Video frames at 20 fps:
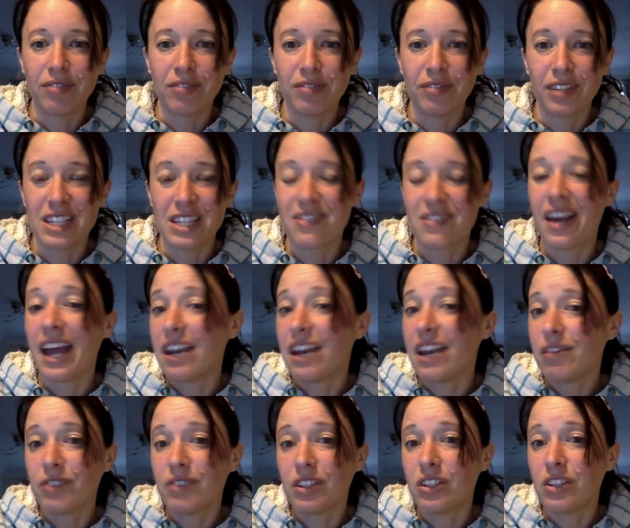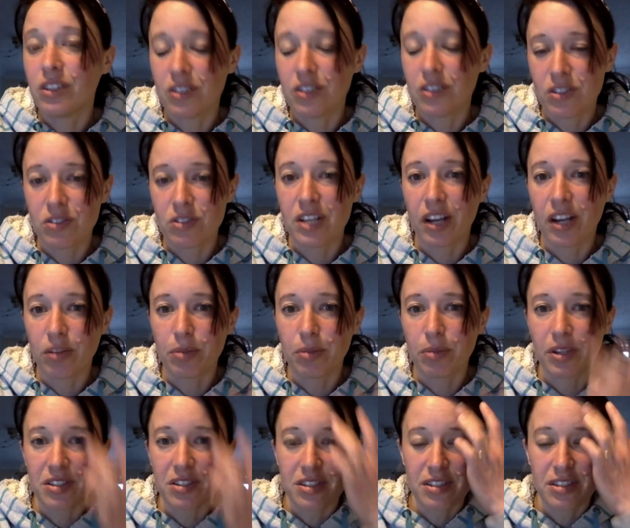Is there anything you can do to help
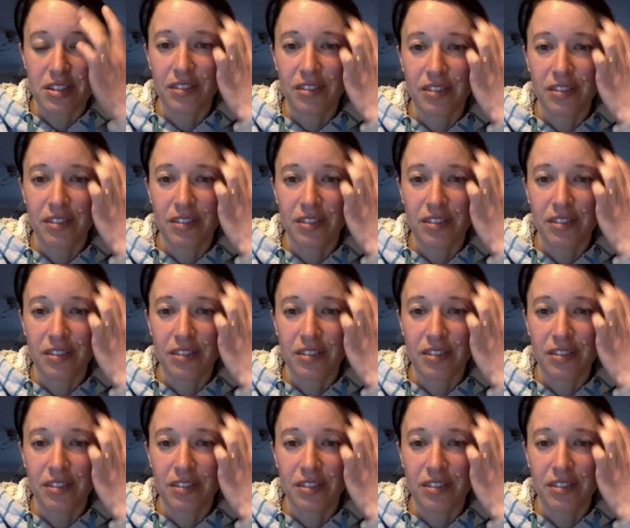us?